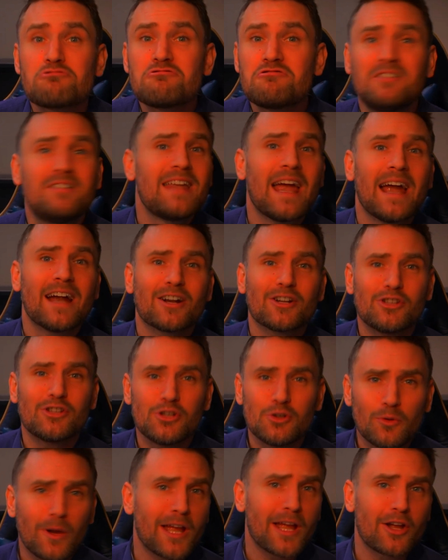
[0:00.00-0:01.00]
dare
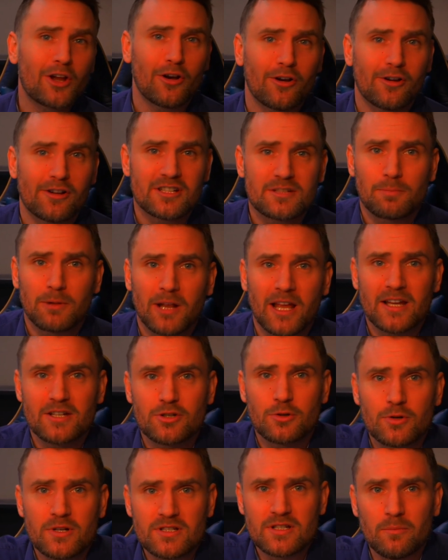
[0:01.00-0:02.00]
you encourage
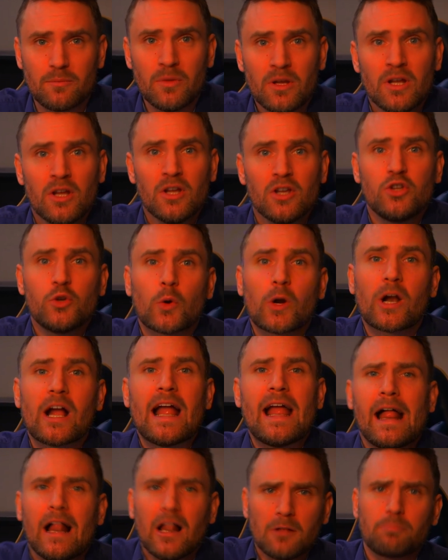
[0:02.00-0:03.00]
plagiarism? You are
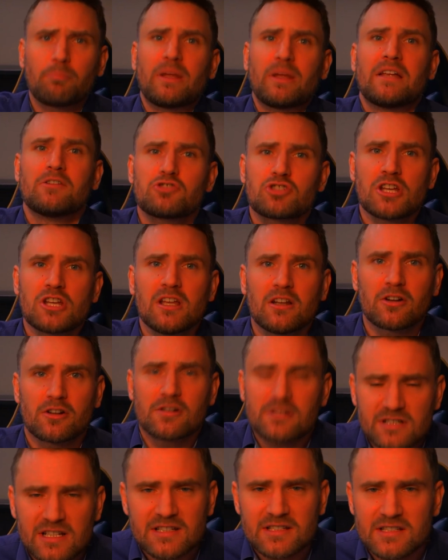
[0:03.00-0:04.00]
helping
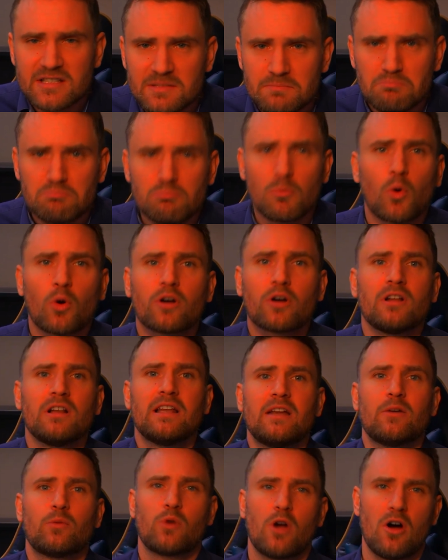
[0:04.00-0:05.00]
cheaters. This is
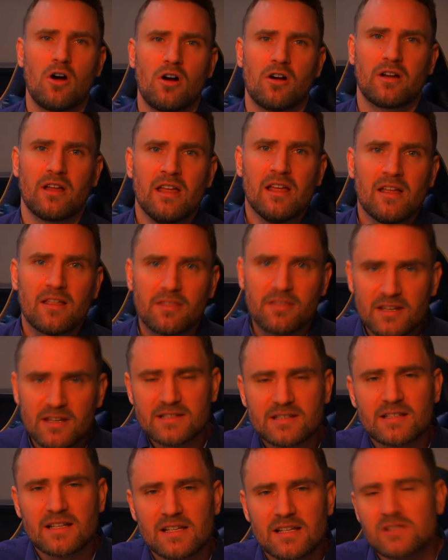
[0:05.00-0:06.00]
morally wrong.
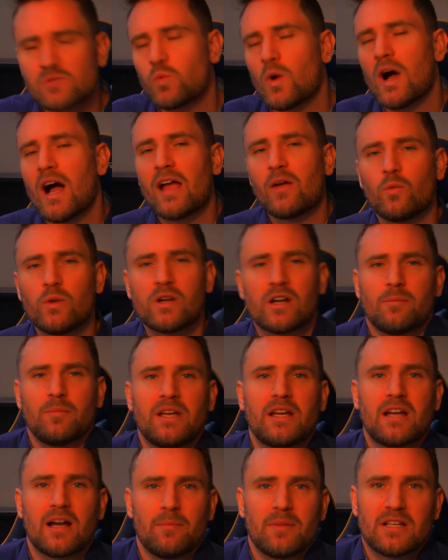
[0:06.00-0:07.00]
This is why we are
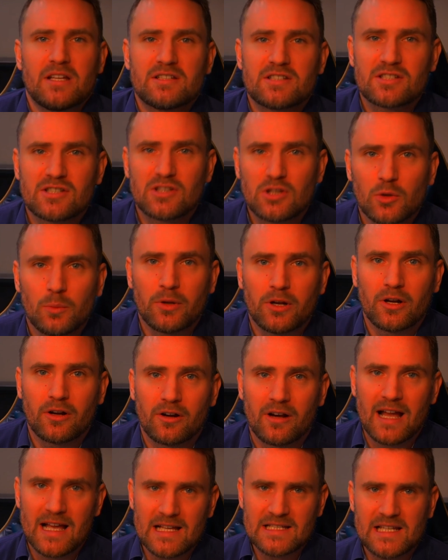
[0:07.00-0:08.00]
becoming
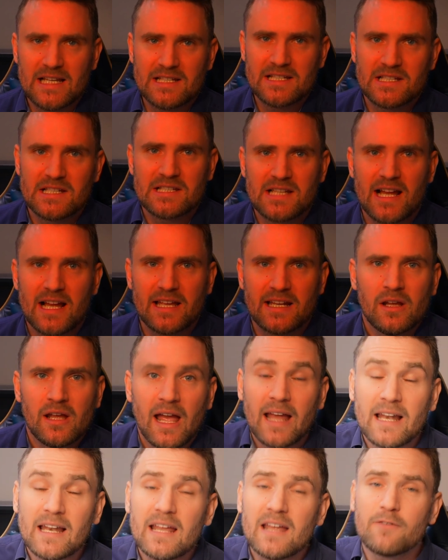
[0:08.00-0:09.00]
stupider as a society.
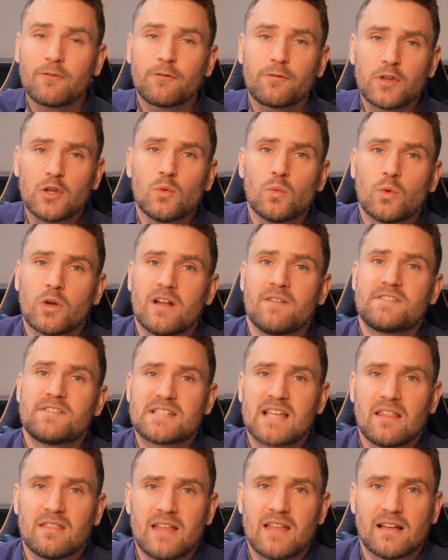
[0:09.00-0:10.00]
And if you would have
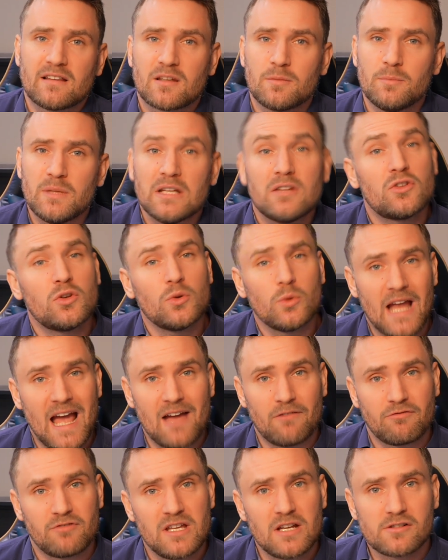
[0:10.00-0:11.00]
said that to me
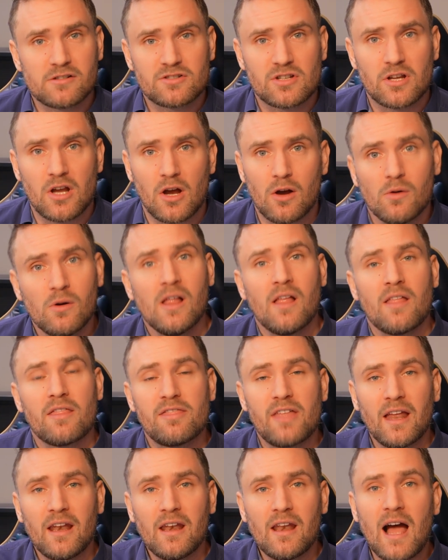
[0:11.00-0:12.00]
2.5 years ago,
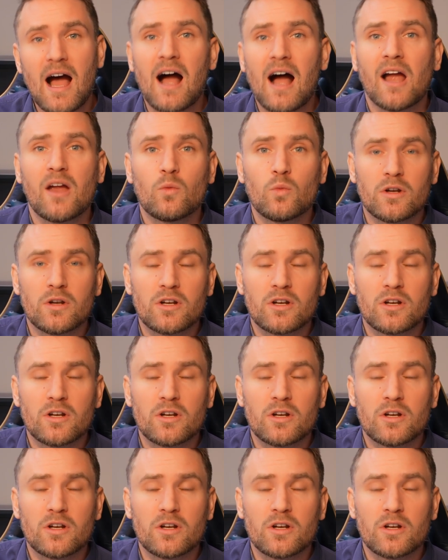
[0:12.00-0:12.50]
then I would